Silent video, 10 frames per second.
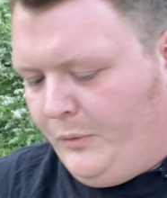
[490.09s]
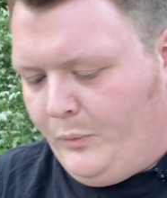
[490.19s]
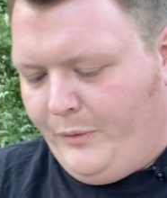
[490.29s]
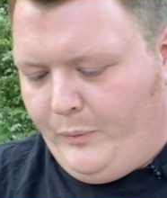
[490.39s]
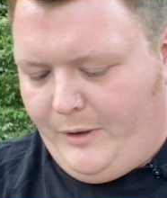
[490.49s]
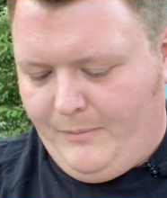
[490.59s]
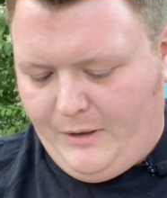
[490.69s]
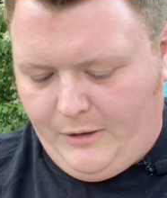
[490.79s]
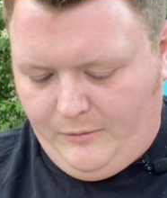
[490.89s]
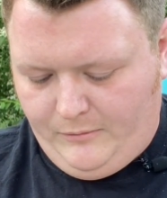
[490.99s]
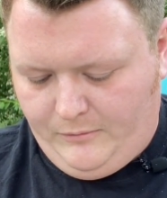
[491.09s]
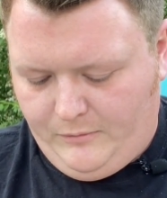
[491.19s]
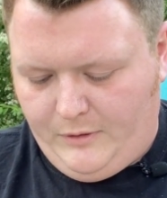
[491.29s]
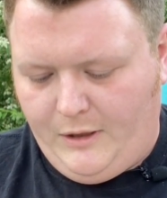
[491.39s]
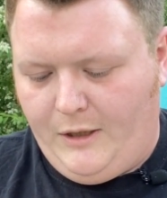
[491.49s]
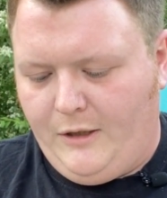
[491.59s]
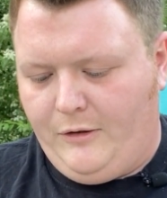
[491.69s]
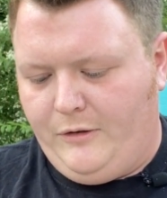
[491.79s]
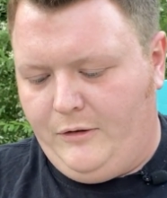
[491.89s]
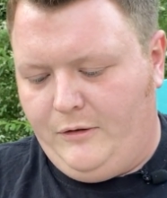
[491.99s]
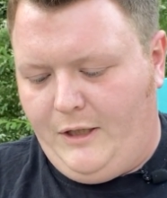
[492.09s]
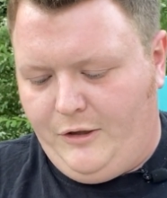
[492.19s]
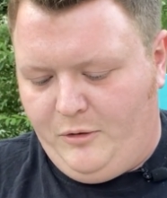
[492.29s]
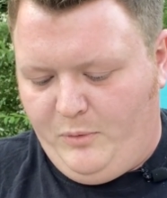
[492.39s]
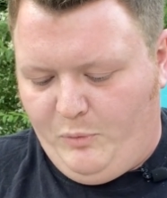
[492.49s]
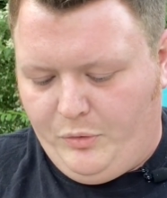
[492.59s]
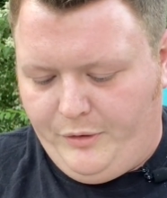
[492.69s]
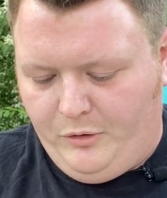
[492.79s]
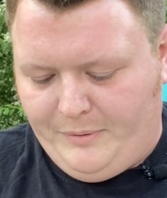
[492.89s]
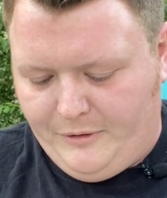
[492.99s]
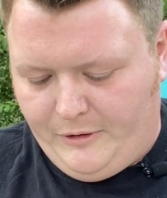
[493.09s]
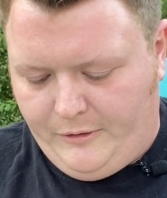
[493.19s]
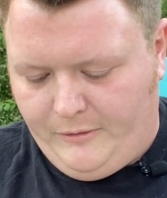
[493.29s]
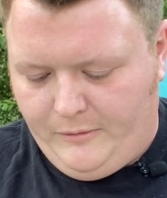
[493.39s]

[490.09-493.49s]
we met at the Memorial Park,